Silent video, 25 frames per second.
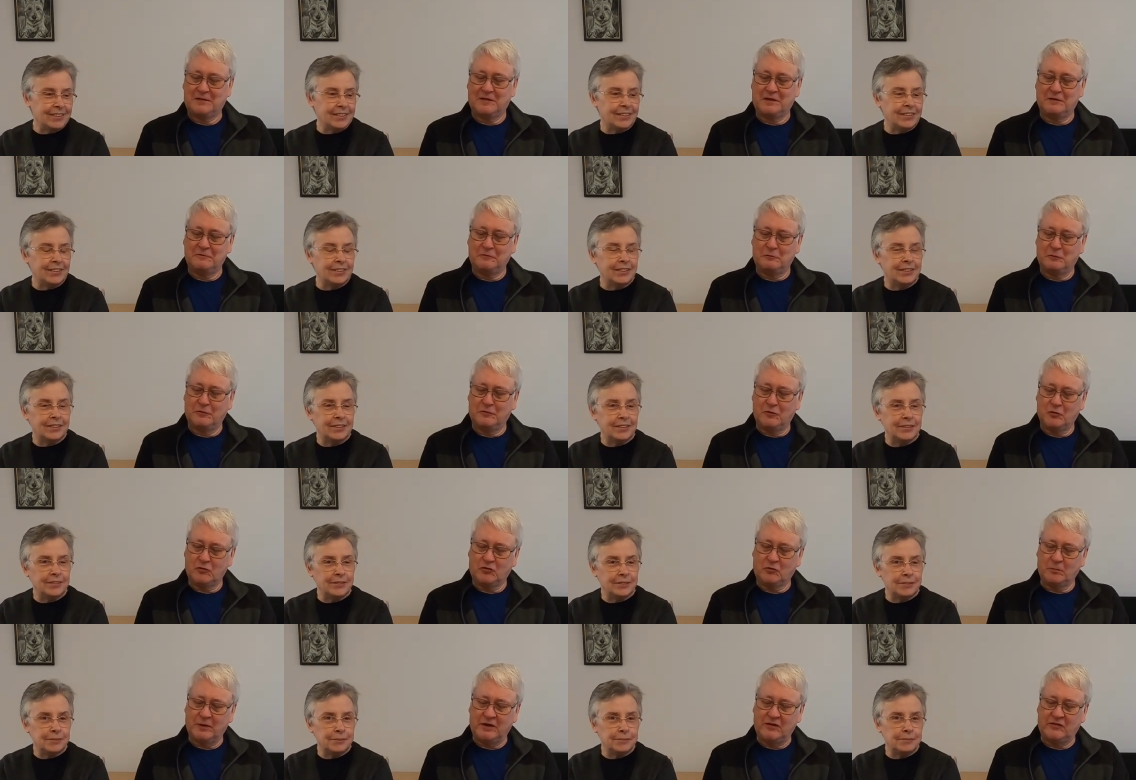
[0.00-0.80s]
Speaker 1: We've
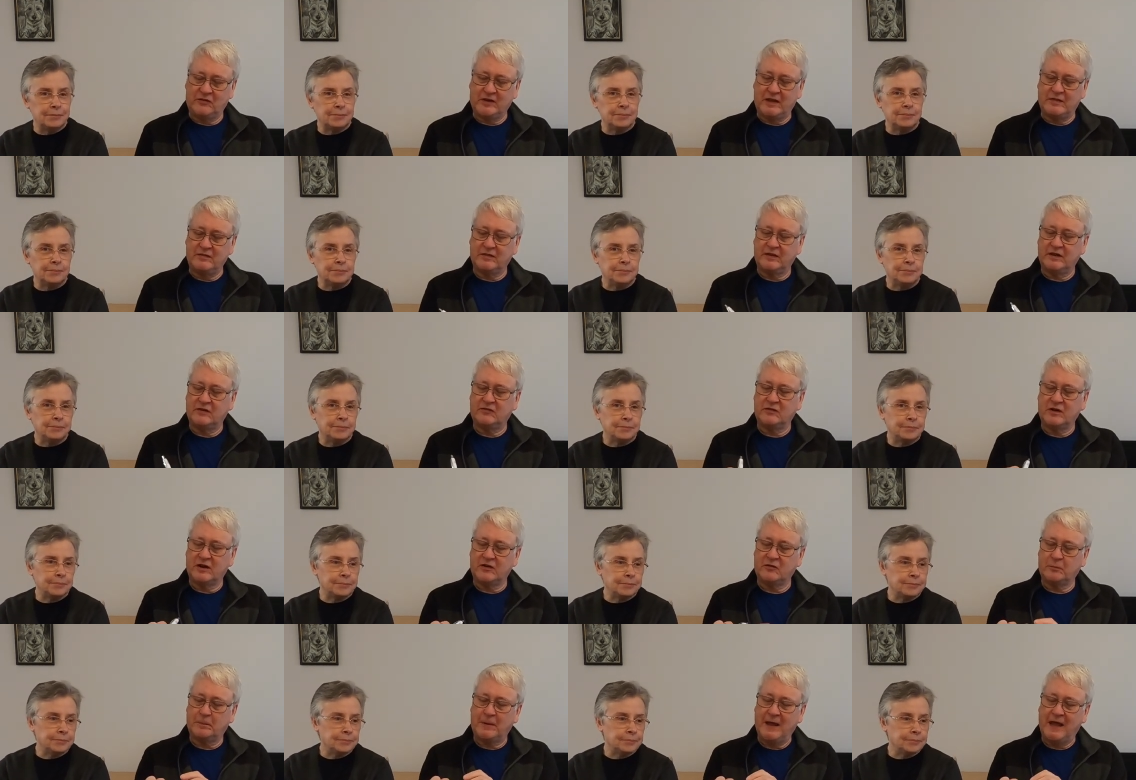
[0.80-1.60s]
also been sent these
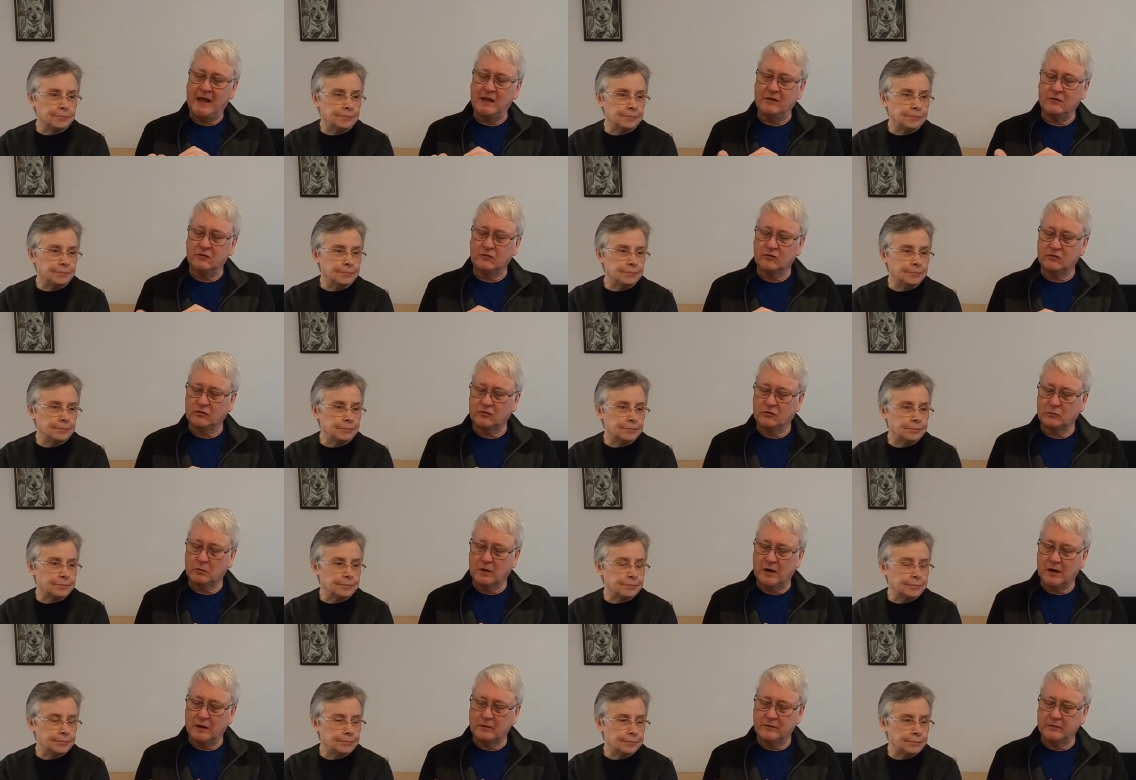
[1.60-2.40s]
nice pens
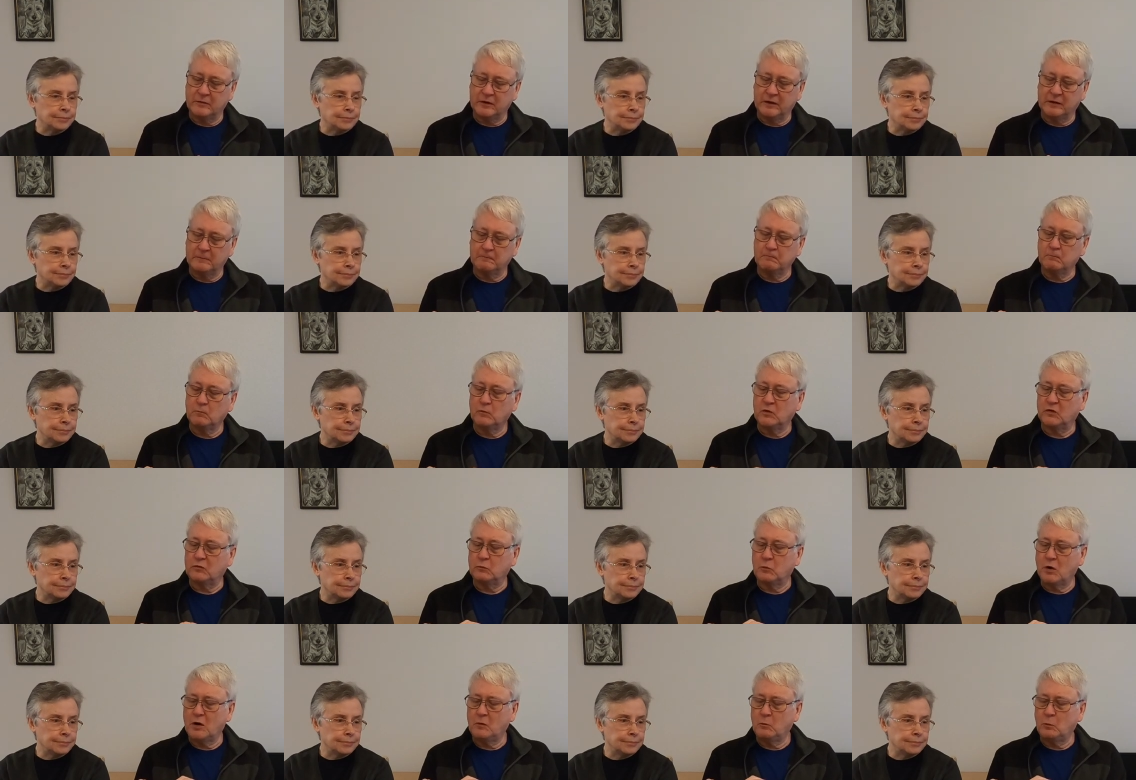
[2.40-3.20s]
as well.
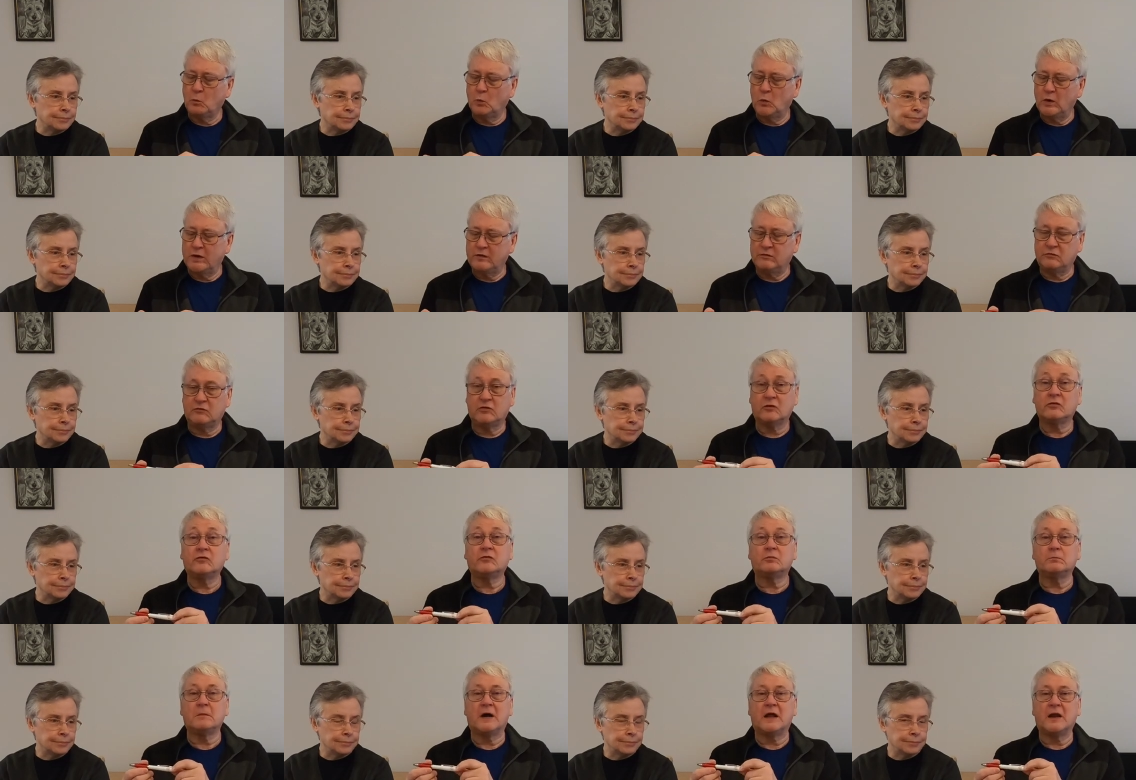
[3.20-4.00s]
There's one with
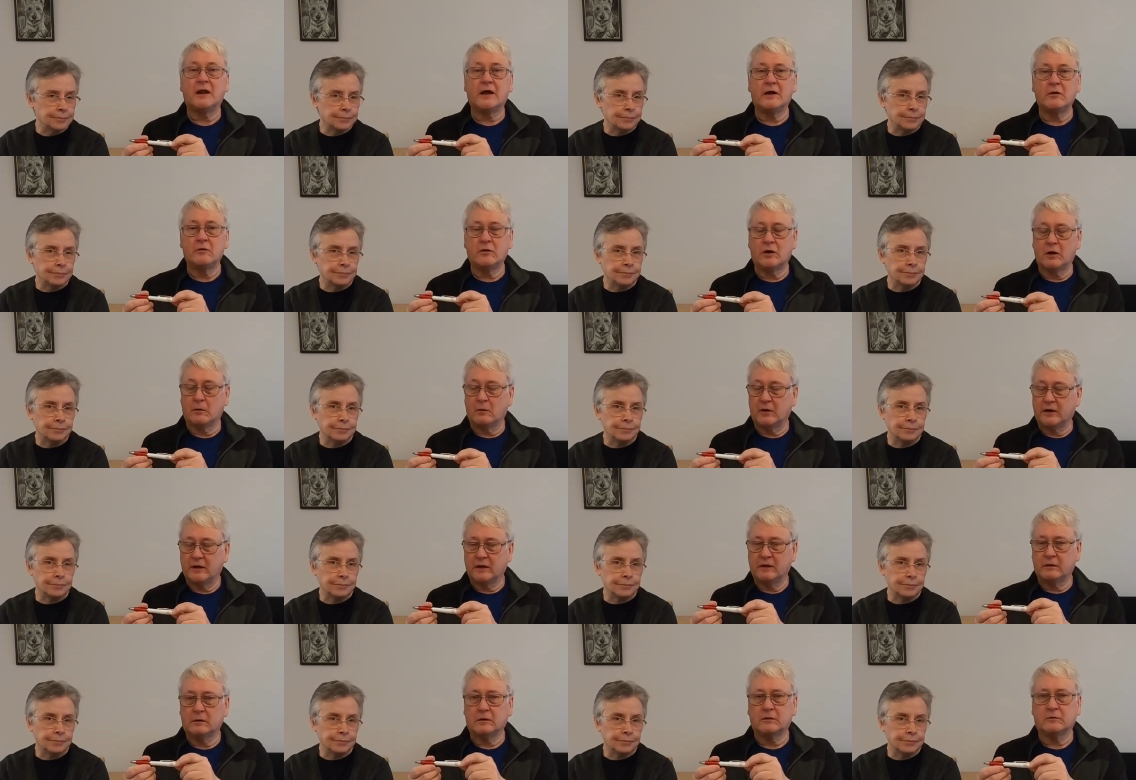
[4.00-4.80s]
just my logo
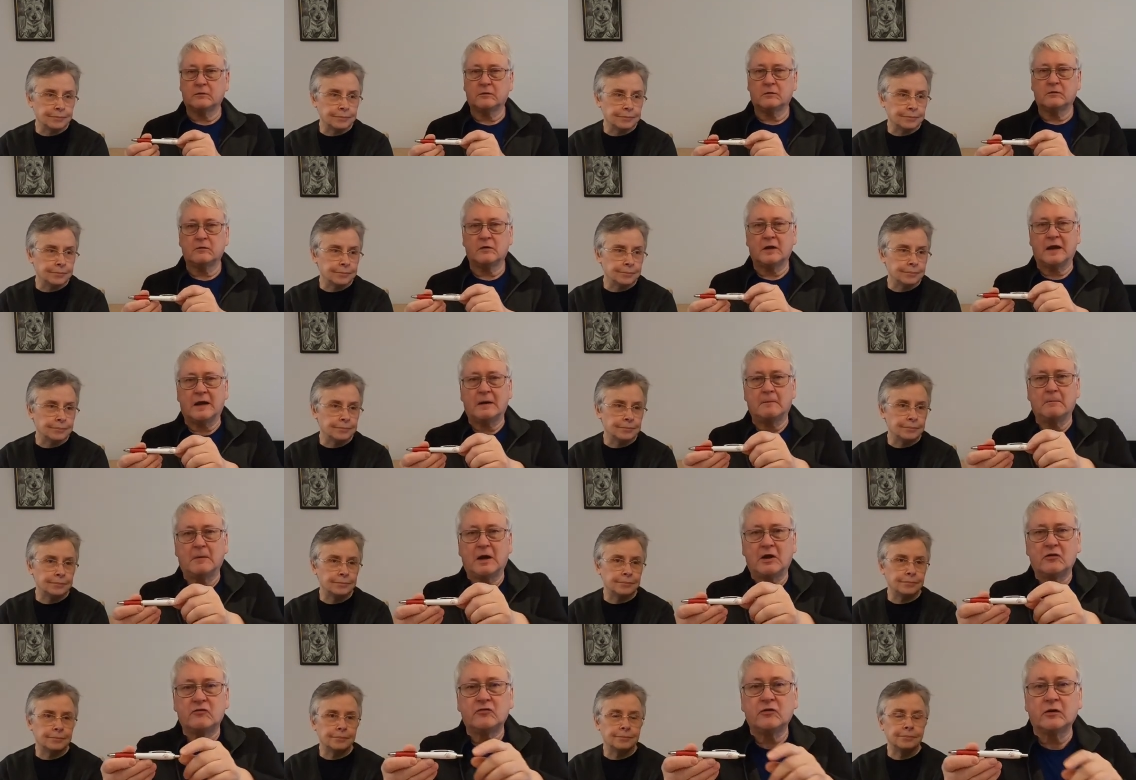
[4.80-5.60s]
on it. I don't know how
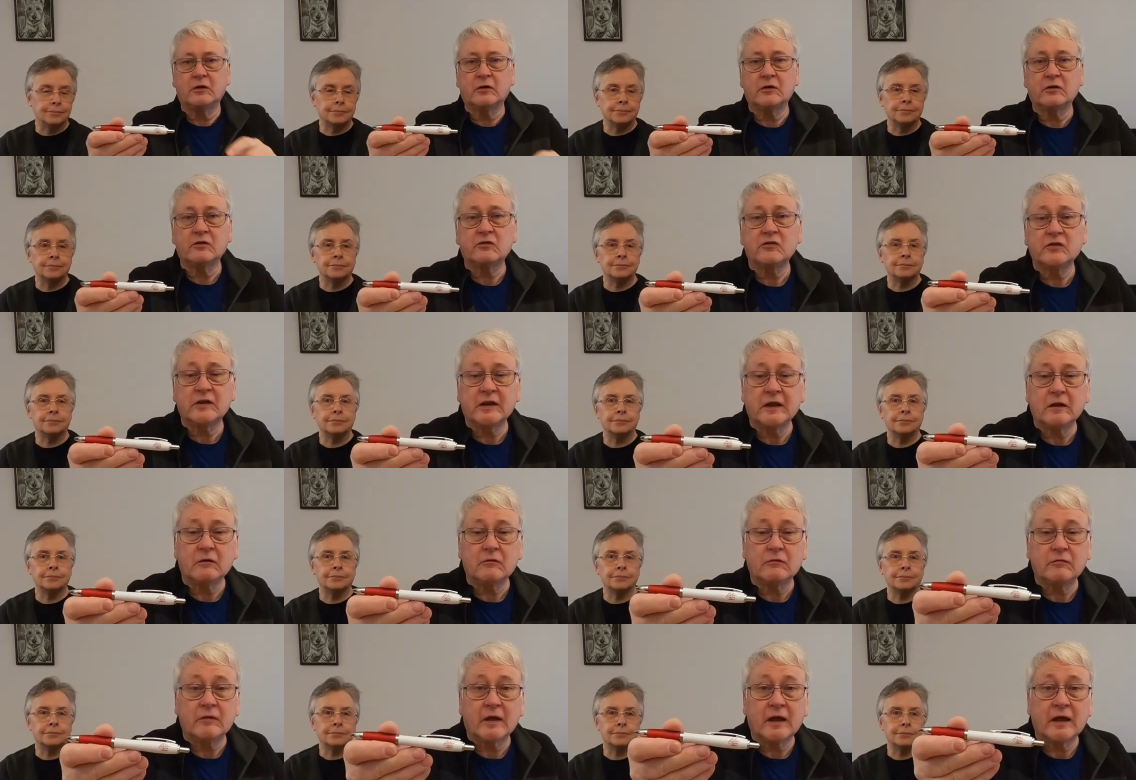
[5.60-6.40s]
much you're going to
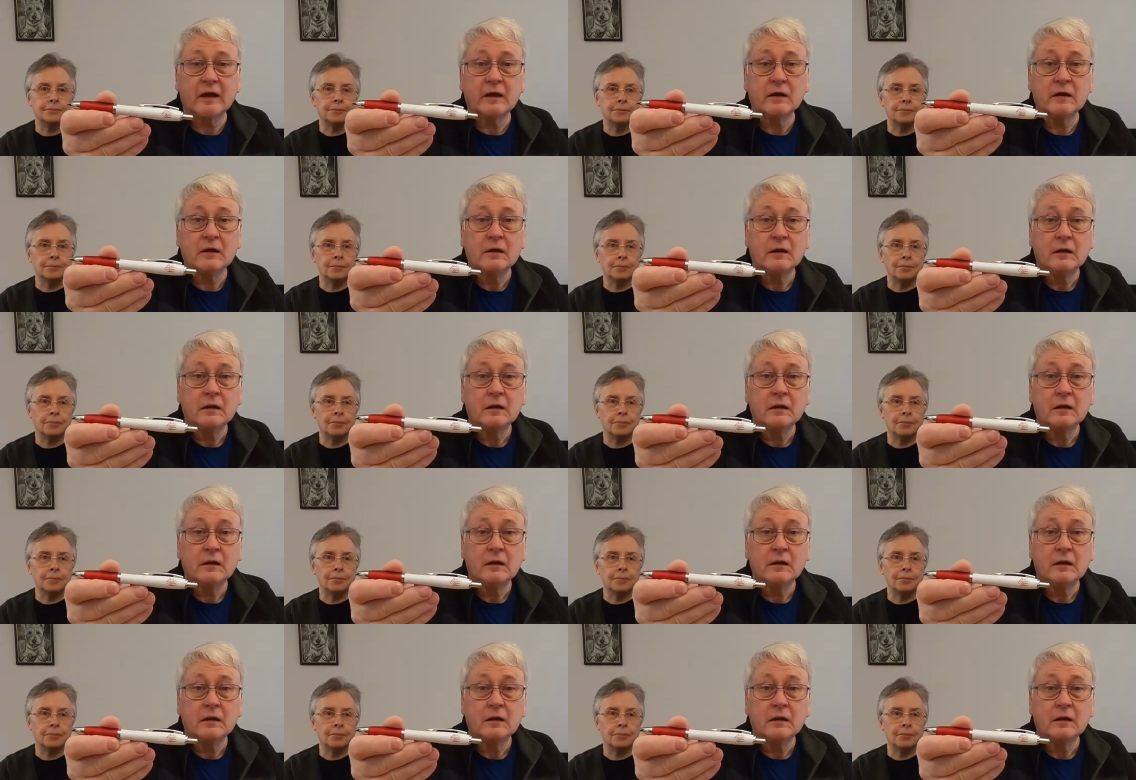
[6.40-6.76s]
see of that.